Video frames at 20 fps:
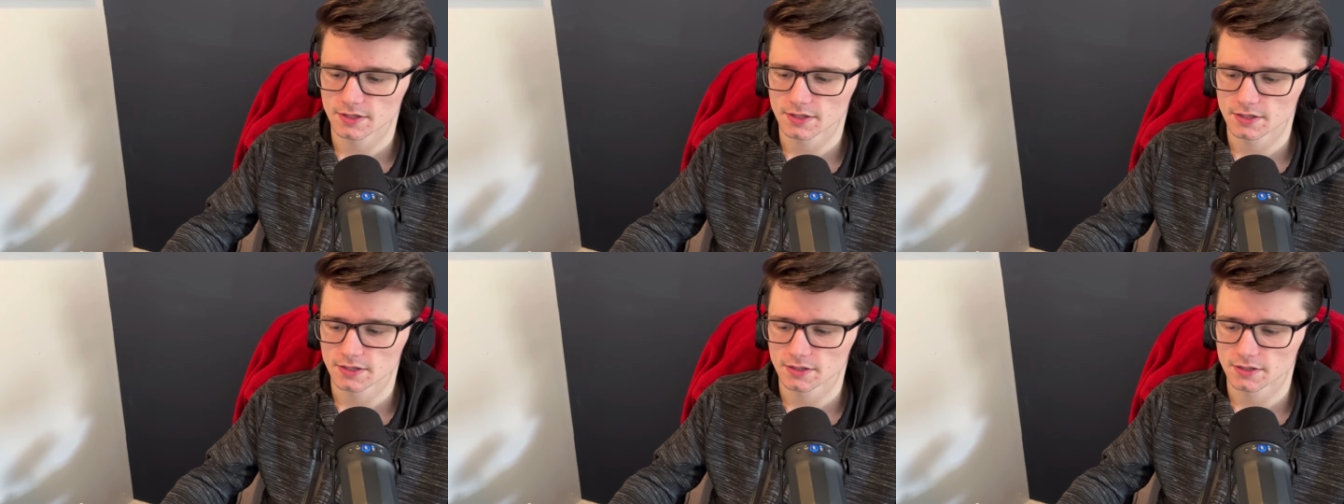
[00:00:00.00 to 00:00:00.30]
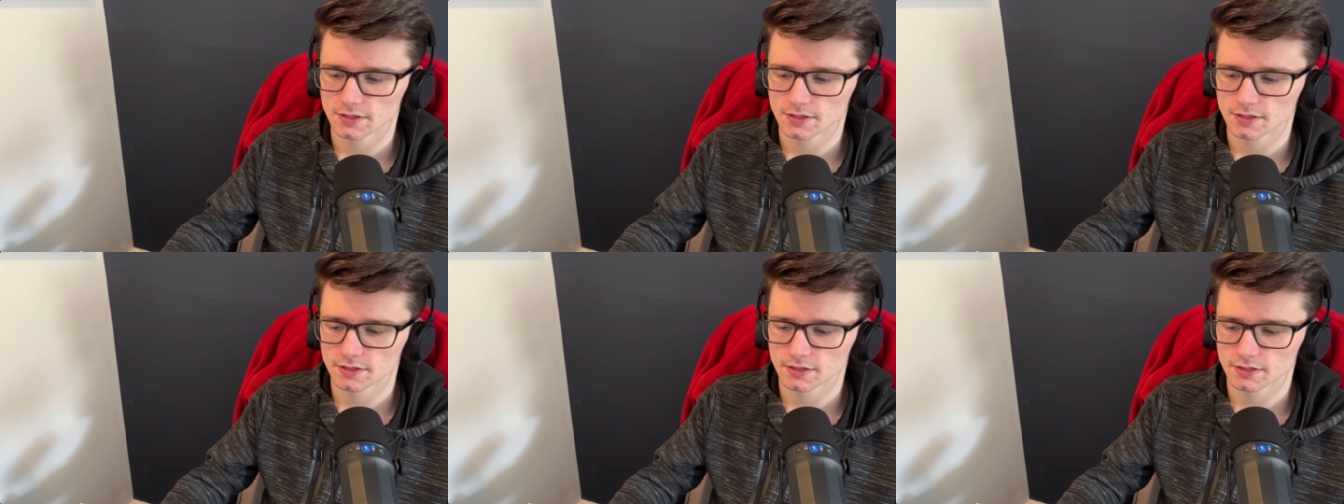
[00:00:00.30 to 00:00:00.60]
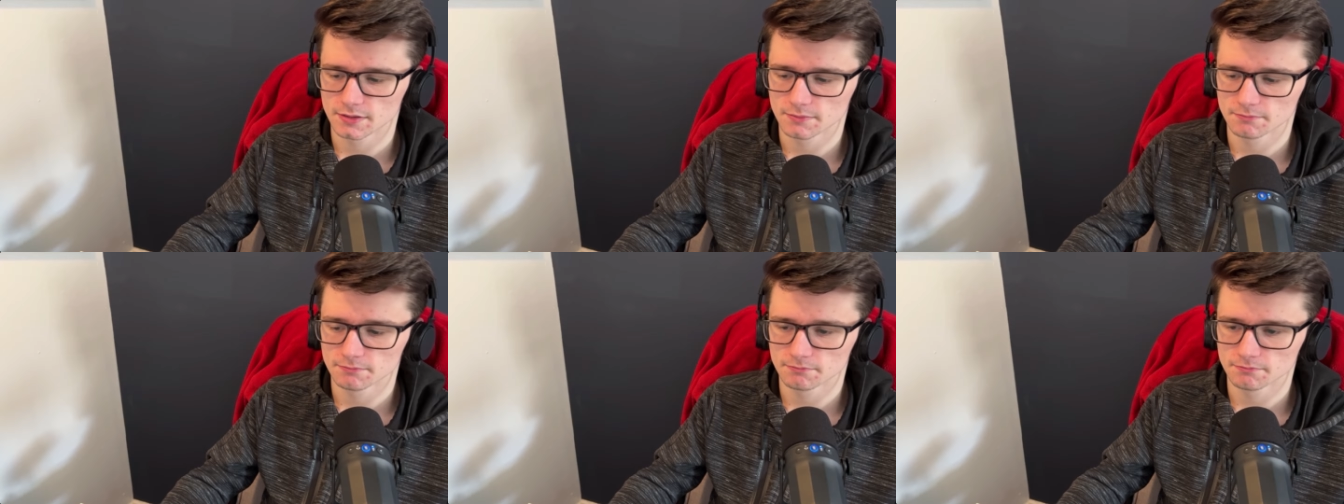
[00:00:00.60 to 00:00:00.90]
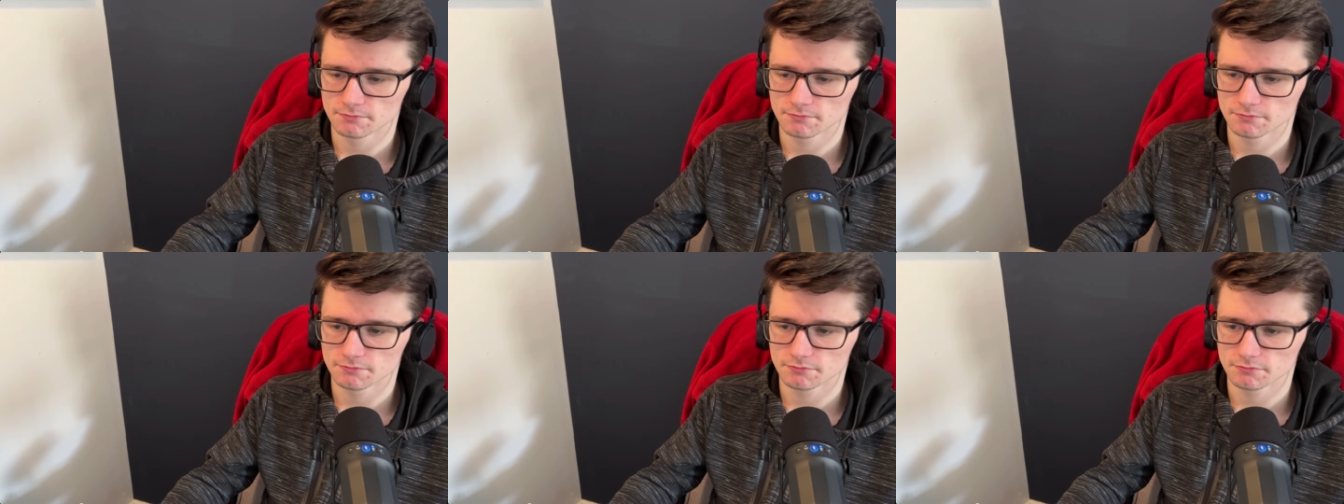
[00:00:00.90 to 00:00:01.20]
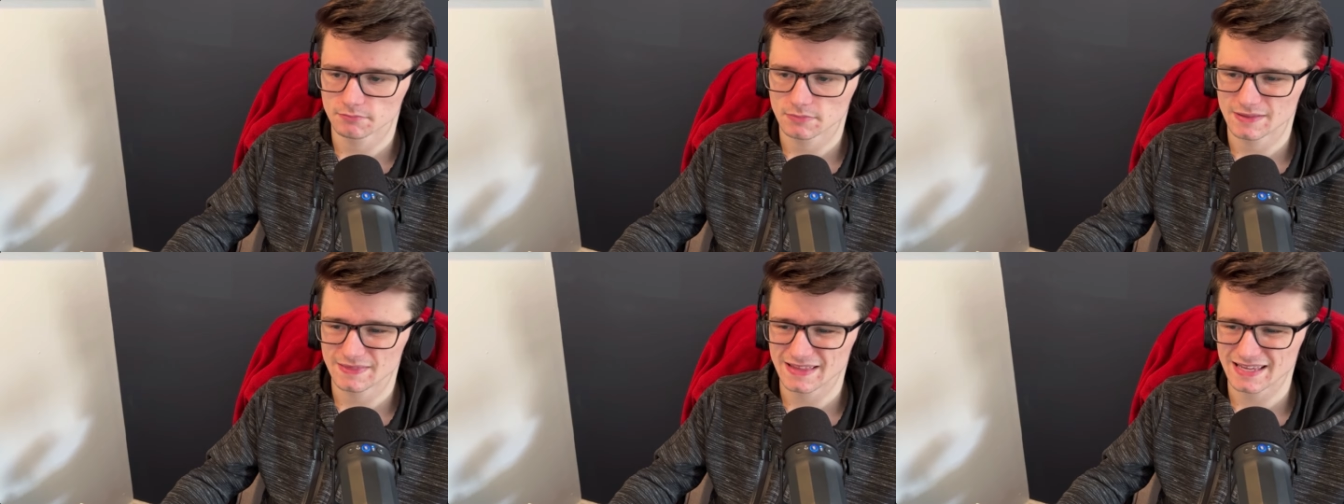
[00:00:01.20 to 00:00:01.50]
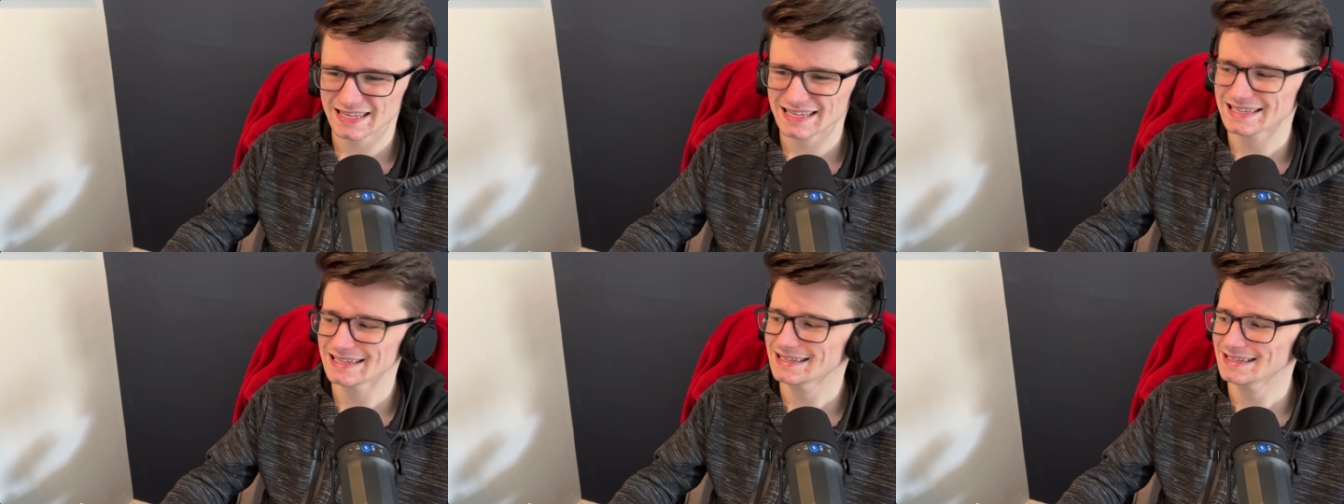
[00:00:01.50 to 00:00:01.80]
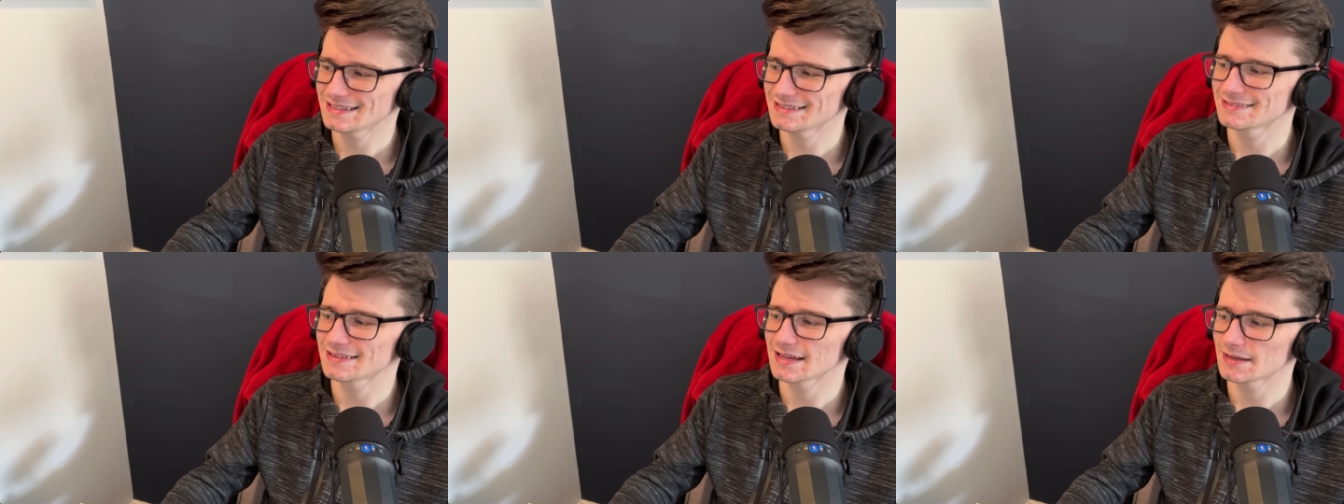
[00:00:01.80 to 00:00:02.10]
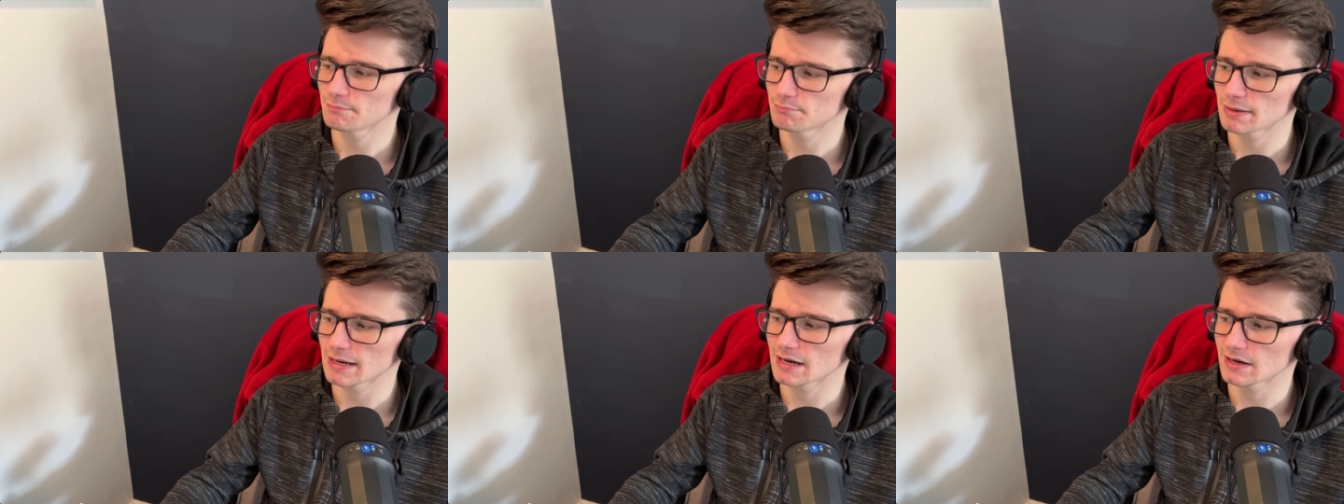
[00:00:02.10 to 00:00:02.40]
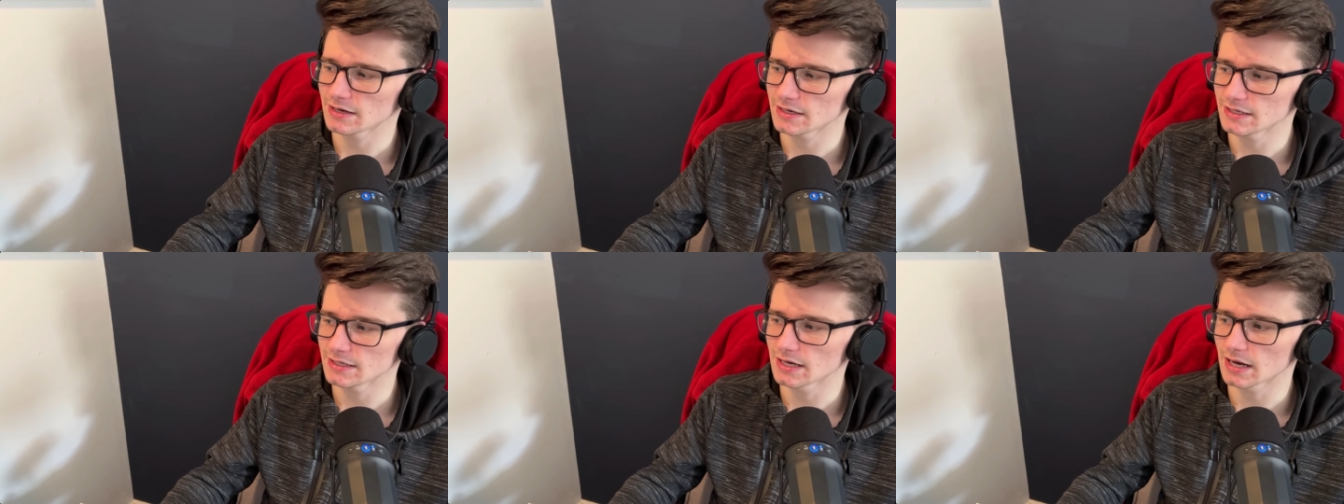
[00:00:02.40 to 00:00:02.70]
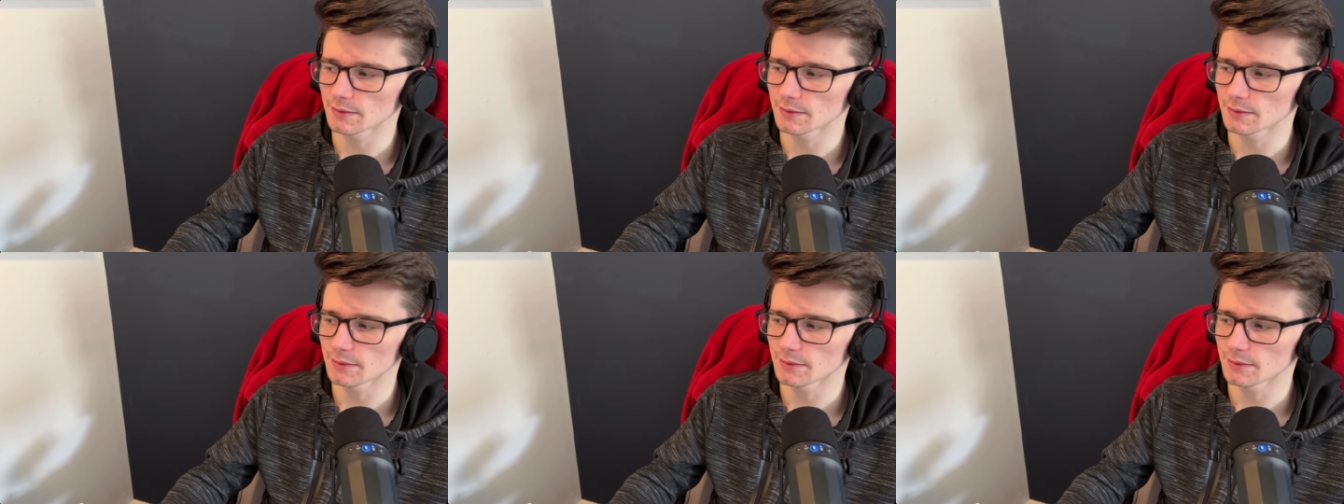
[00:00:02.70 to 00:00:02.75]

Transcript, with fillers: Um, and that is about it.